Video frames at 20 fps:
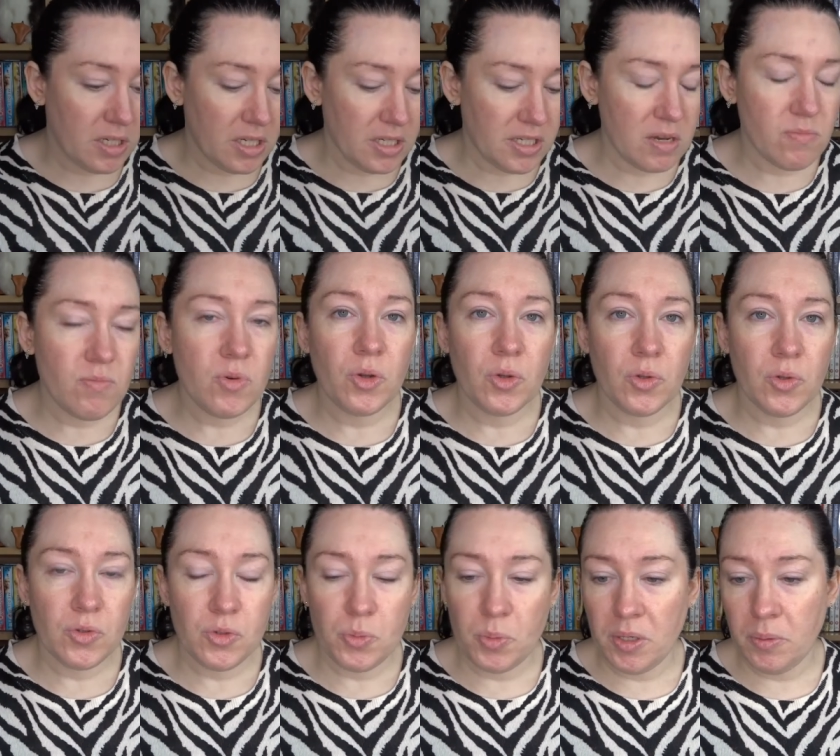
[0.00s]
Yes, I'm one of
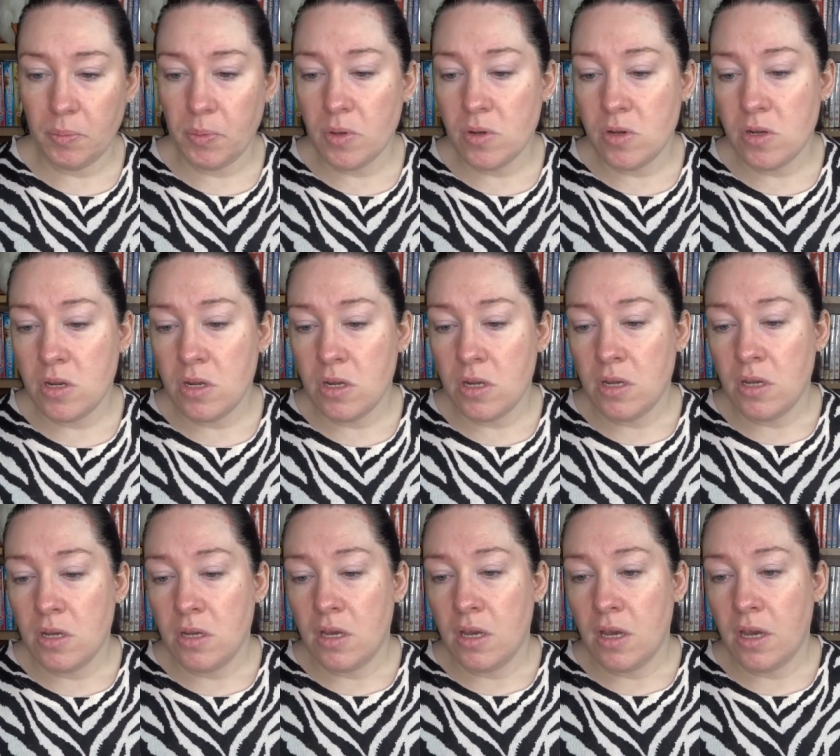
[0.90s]
those people.
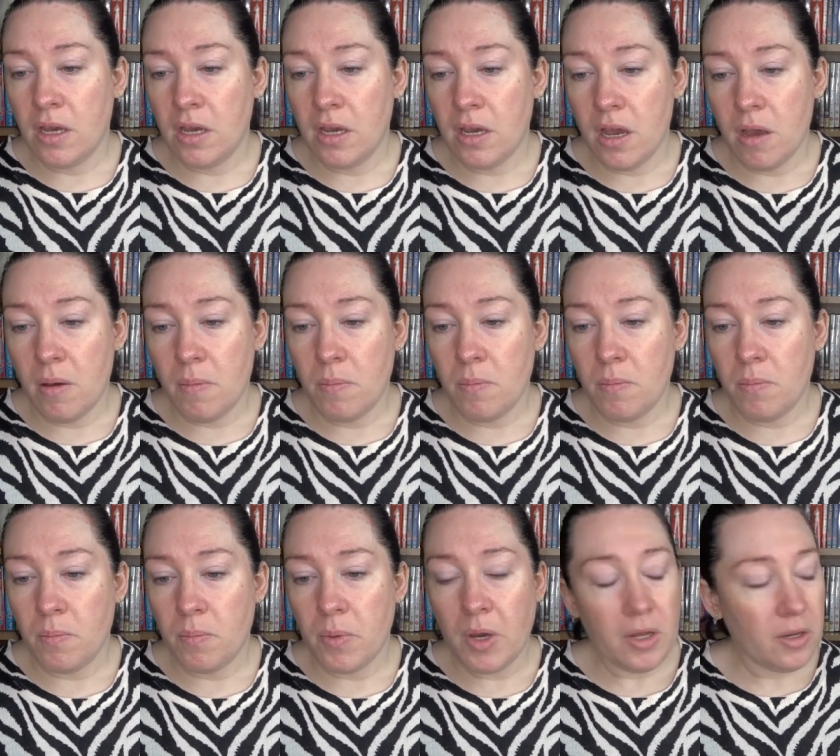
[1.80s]

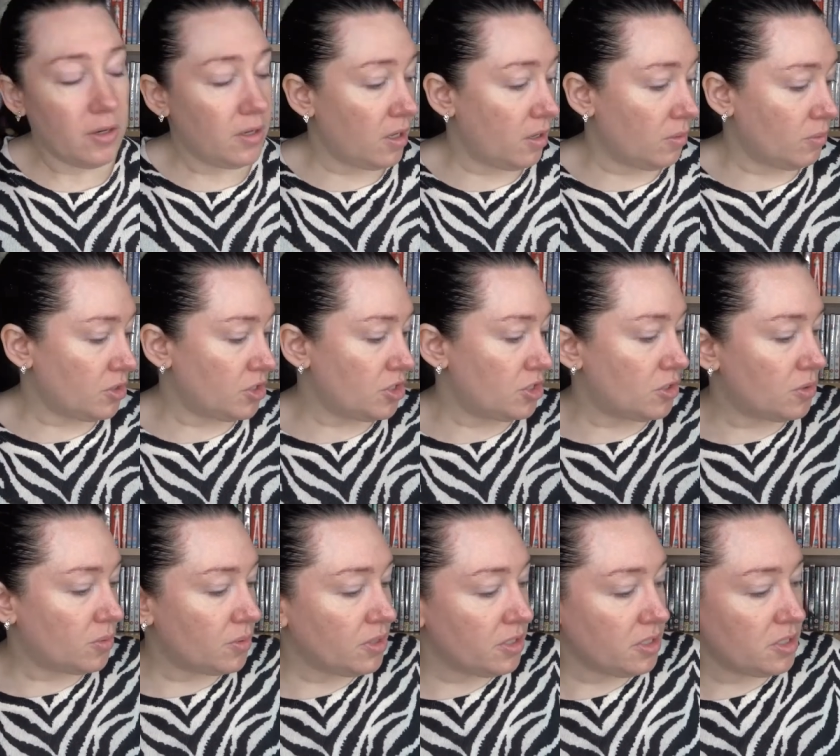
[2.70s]
And it was
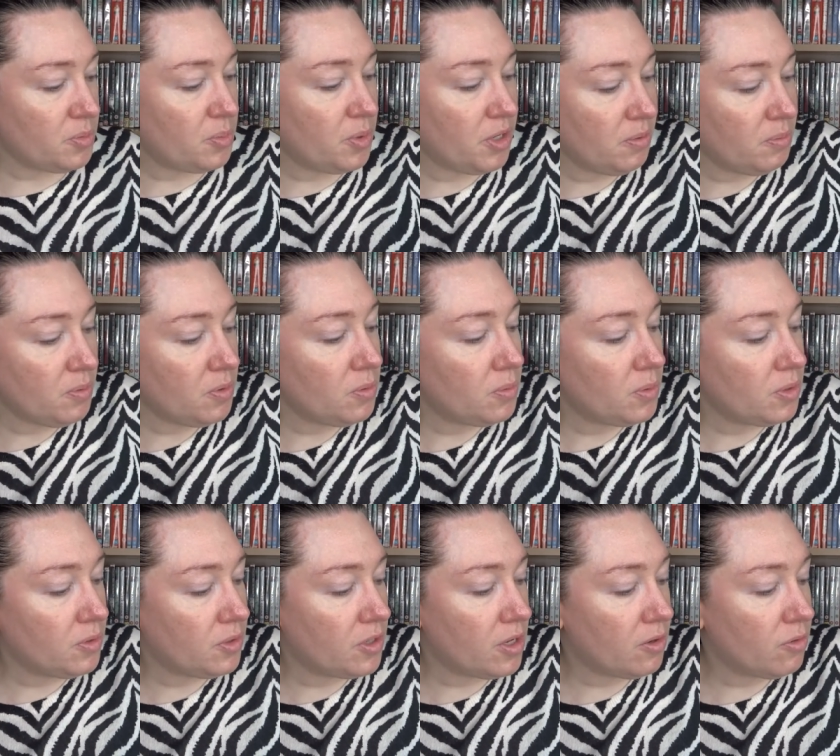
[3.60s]
showing these people
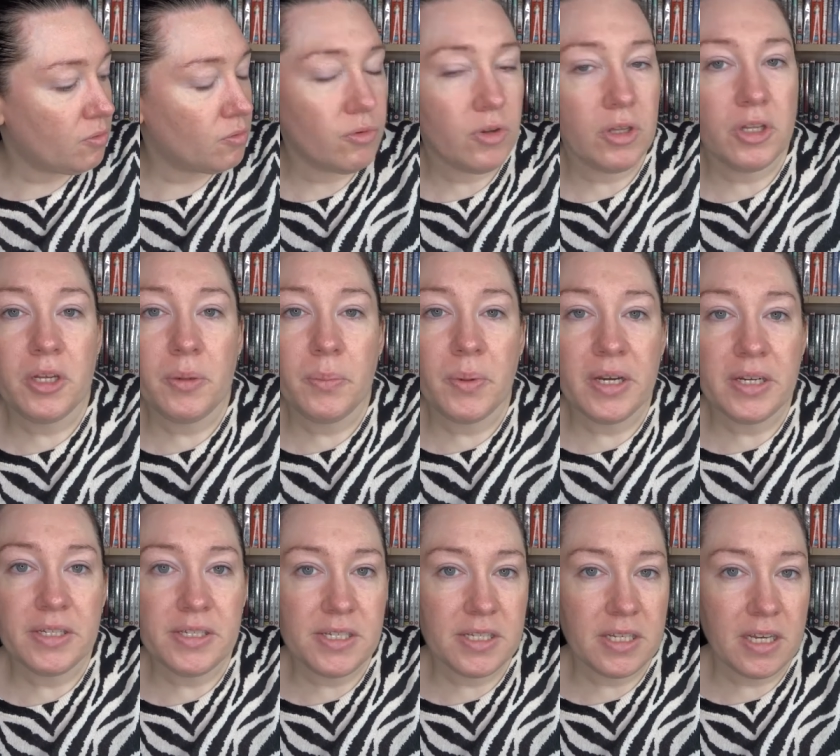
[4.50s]
with like really
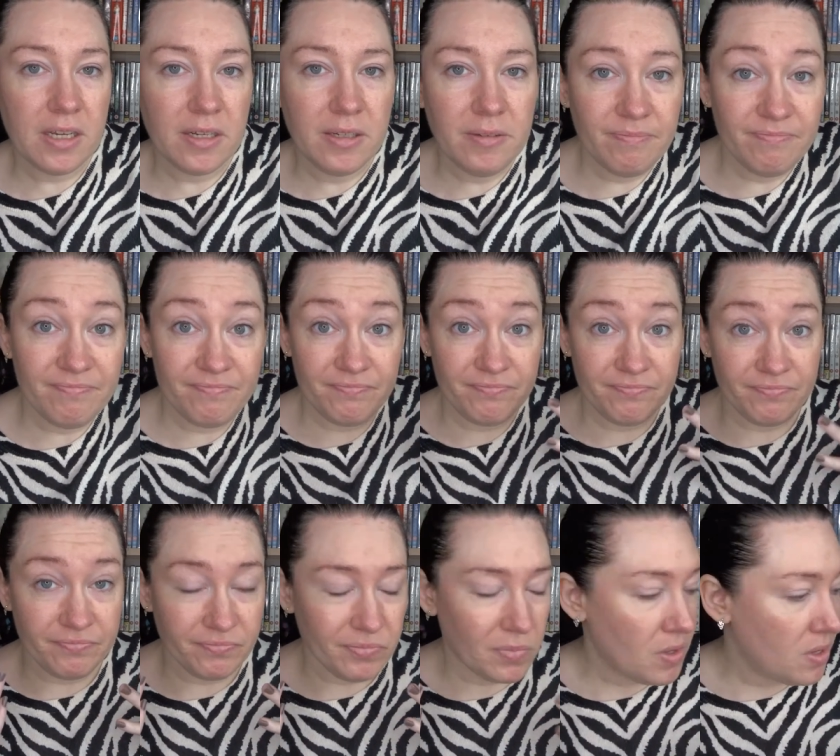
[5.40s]
bad skin
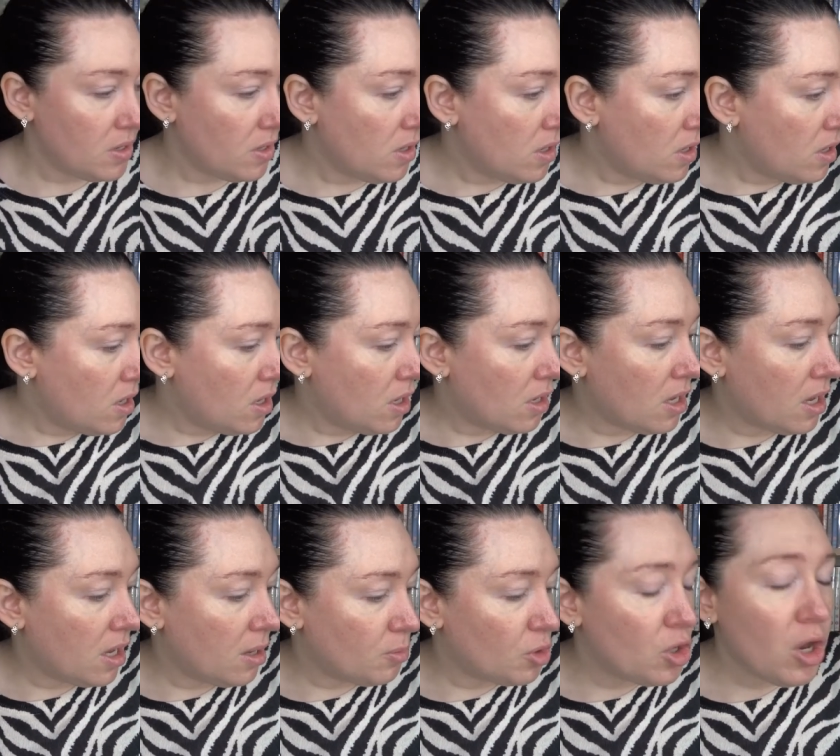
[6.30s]

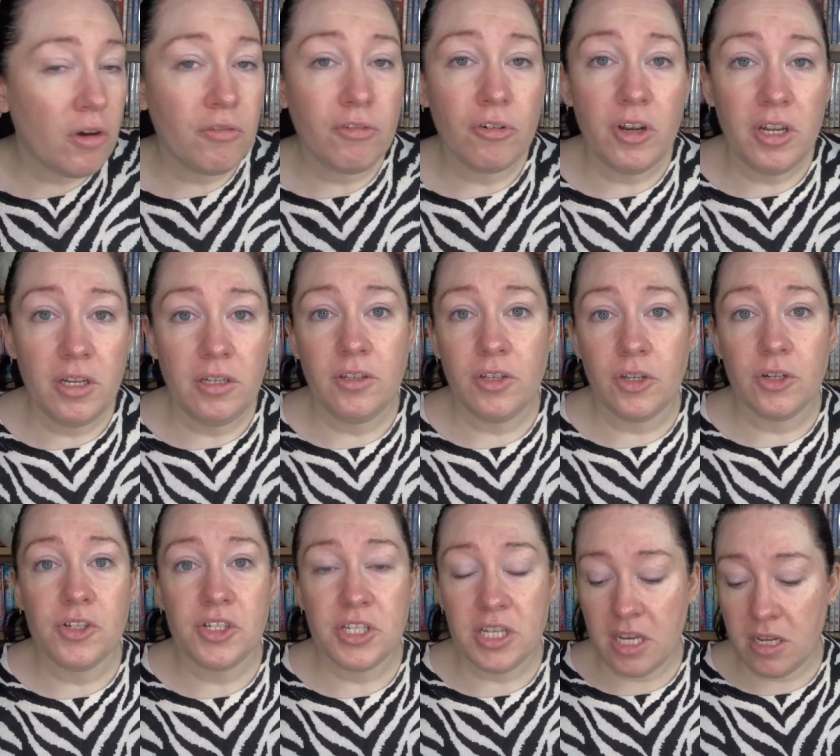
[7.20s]
covering their
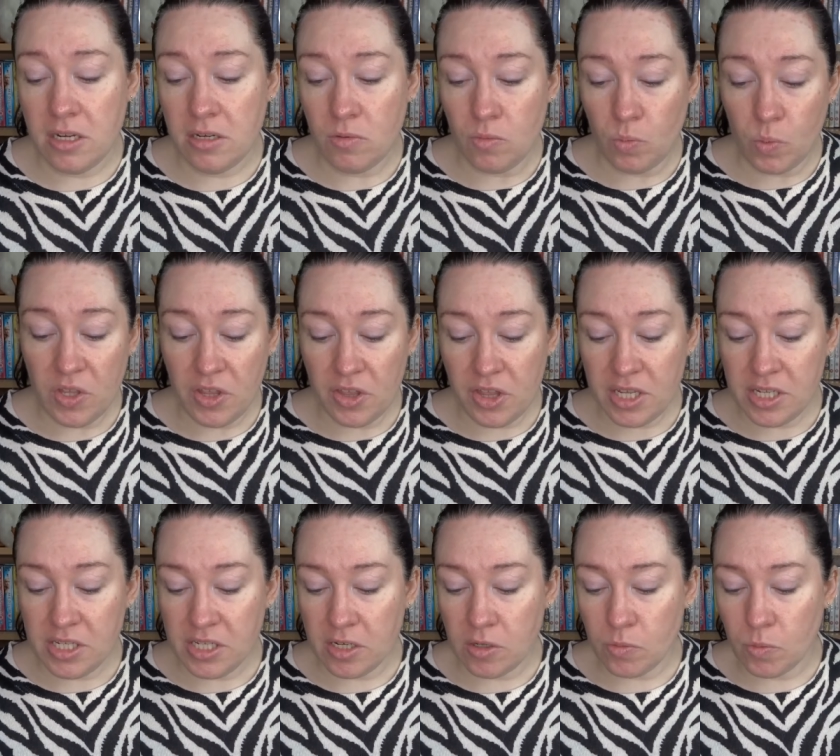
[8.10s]
skin with
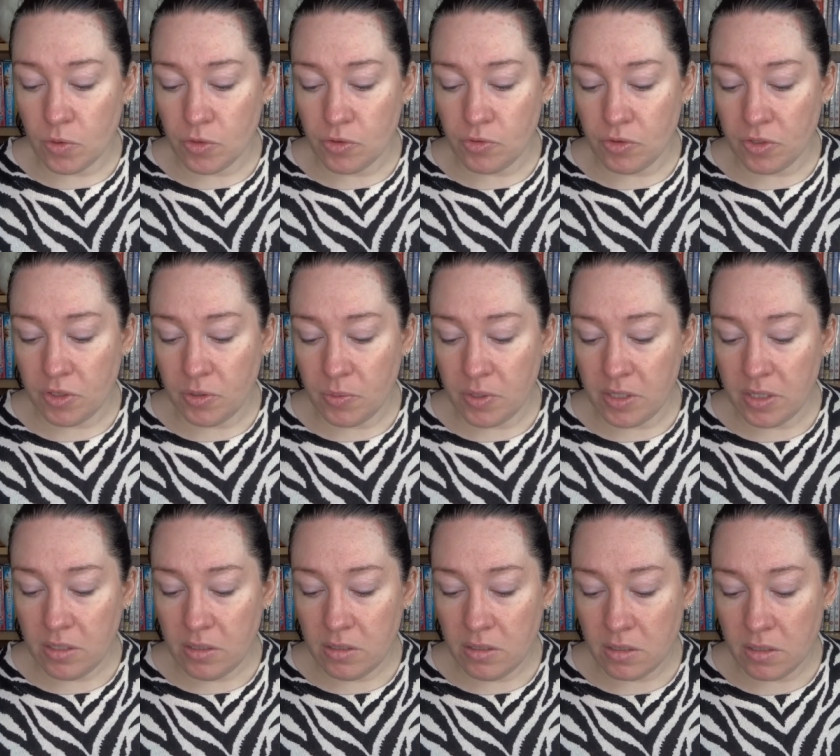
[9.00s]
this, and it worked really
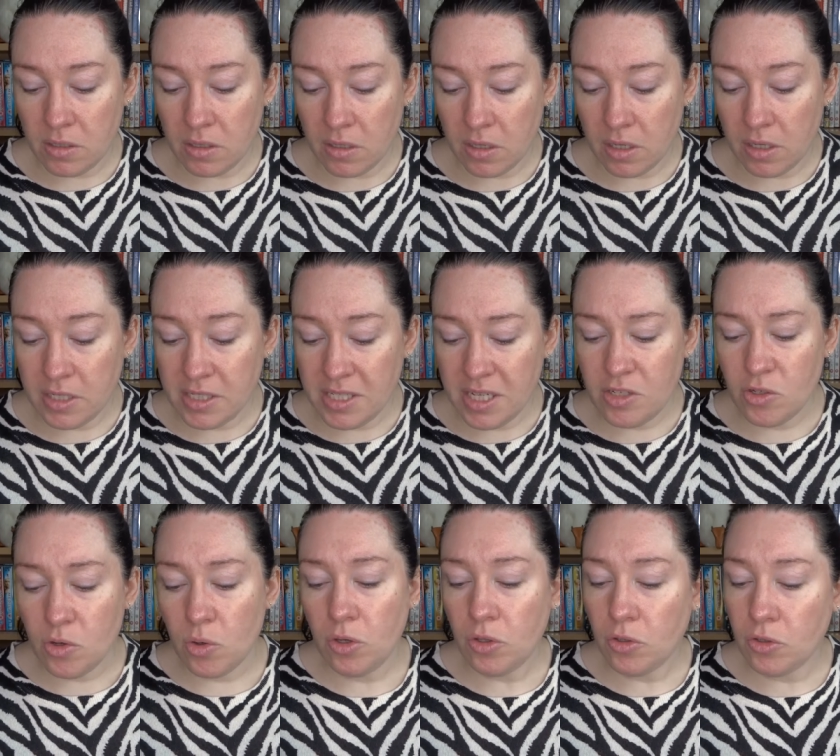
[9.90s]
well. And it says
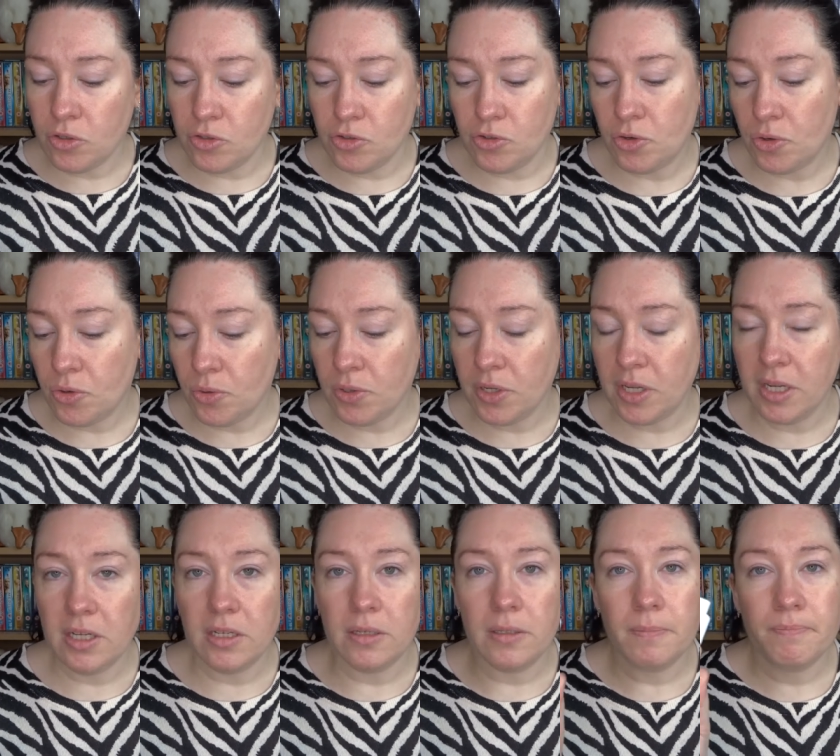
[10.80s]
oil
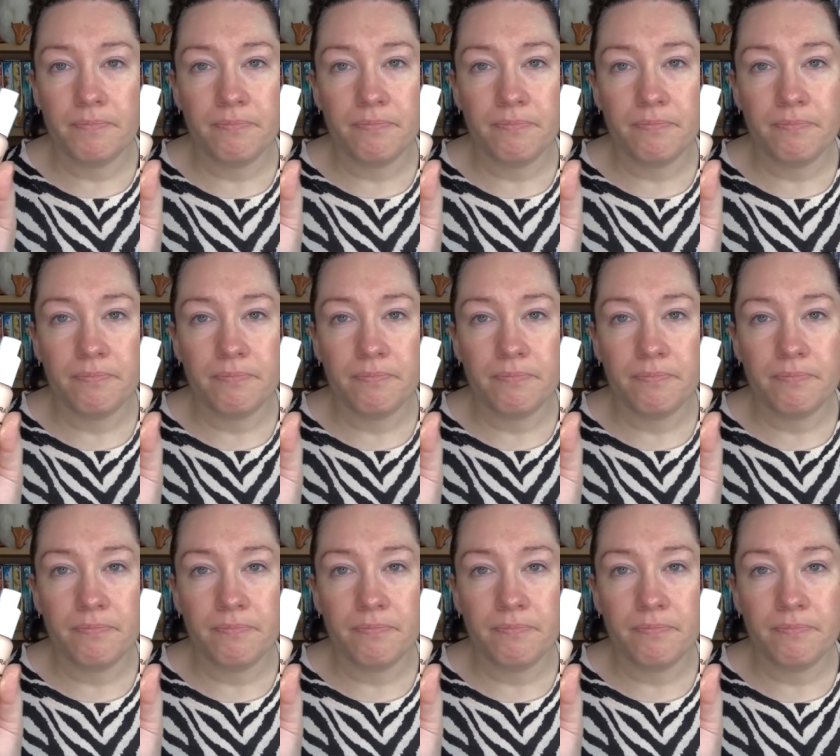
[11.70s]
controlling.